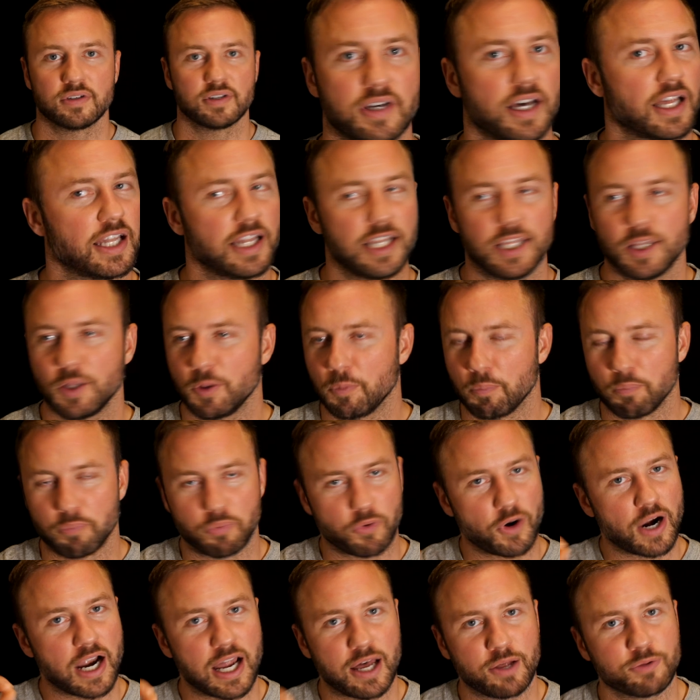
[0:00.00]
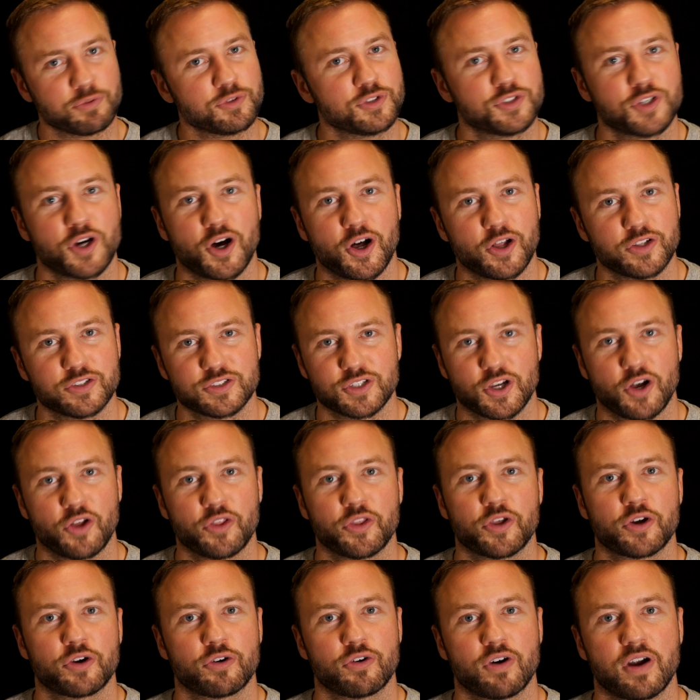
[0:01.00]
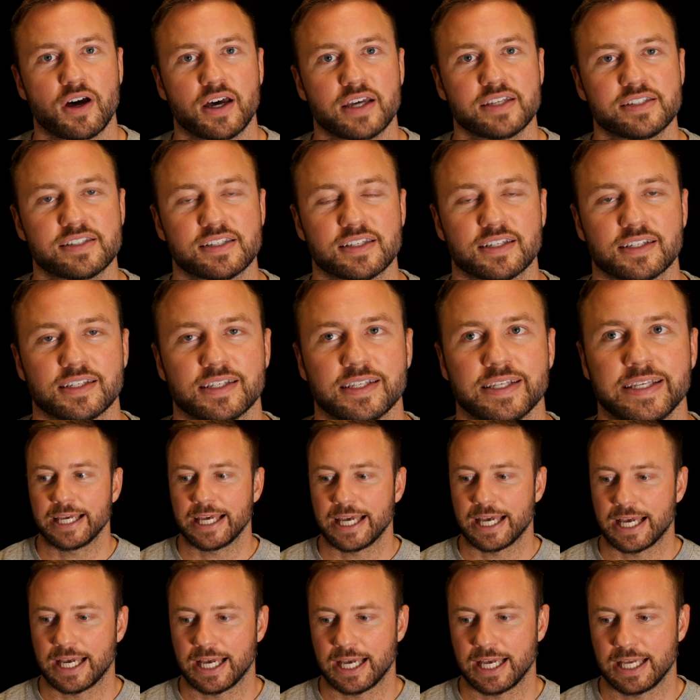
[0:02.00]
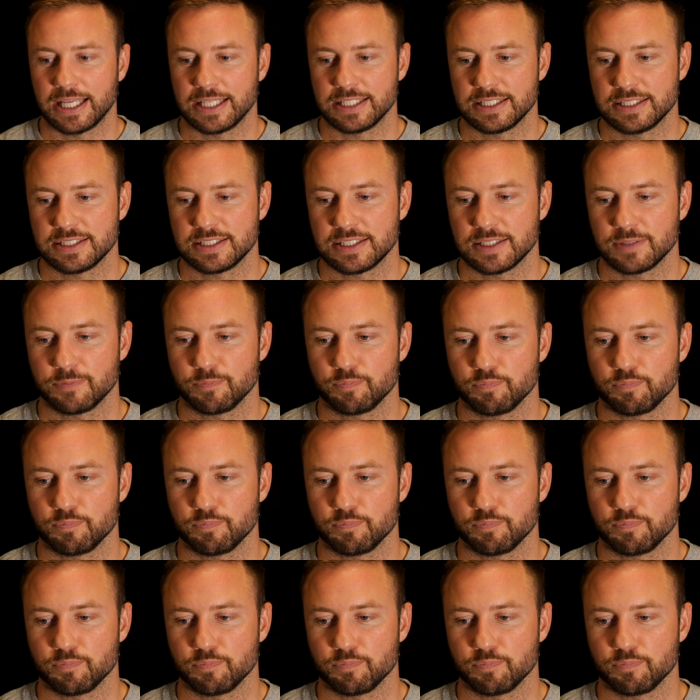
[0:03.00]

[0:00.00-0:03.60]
a little brown dot on the horizon, and